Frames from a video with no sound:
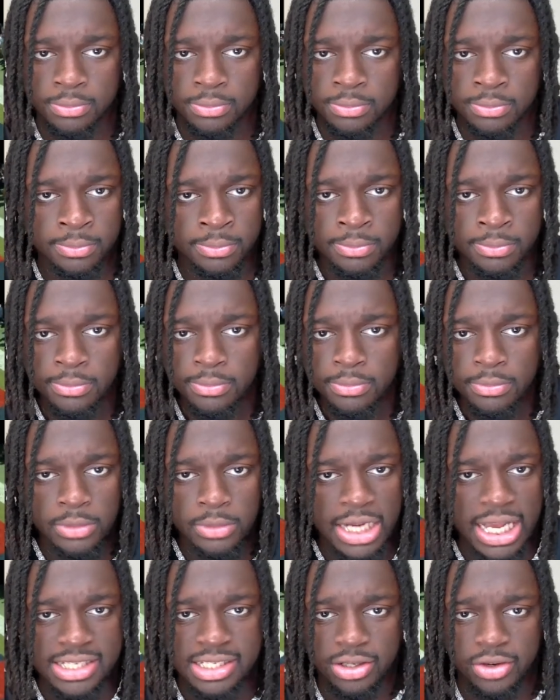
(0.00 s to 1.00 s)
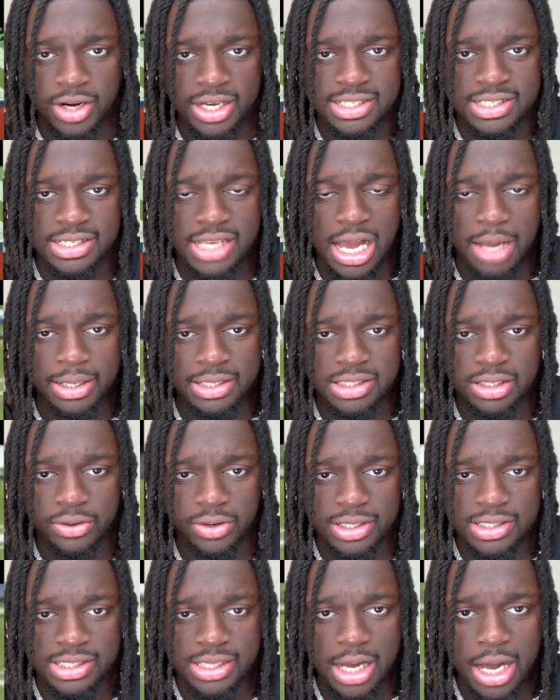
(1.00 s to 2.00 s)
down and incomplete. That's a great stop. That's a
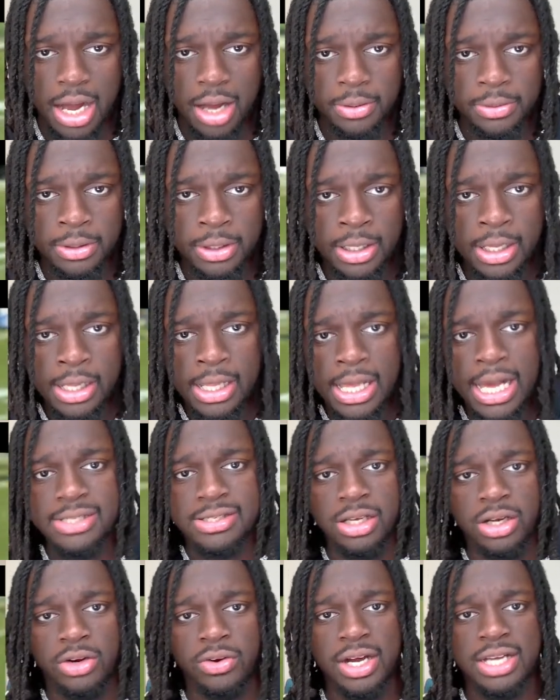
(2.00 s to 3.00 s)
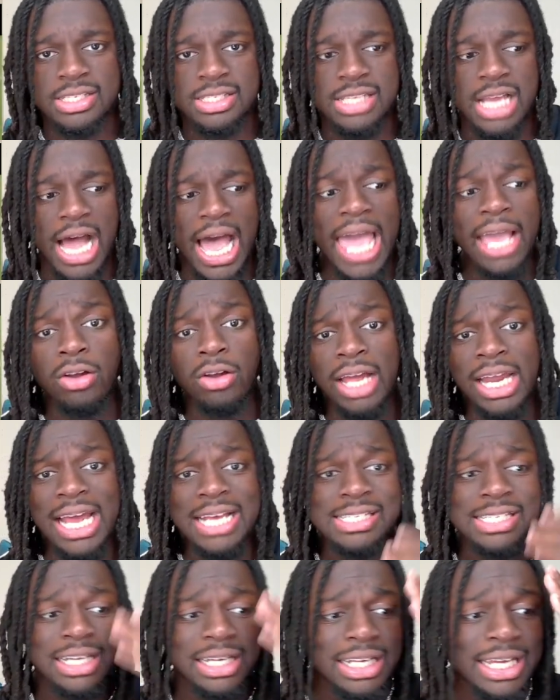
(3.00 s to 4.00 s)
great stop. Jordan Lovett. That's a great stop. I ain't gonna lie,
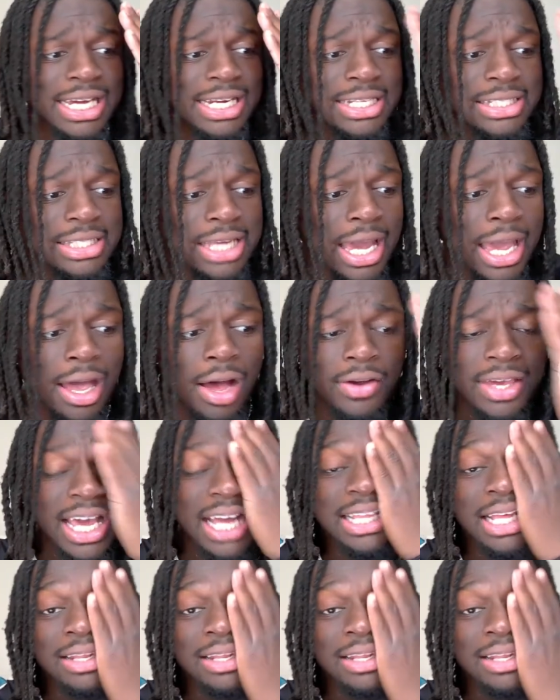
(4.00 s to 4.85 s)
that's clean as hell. He got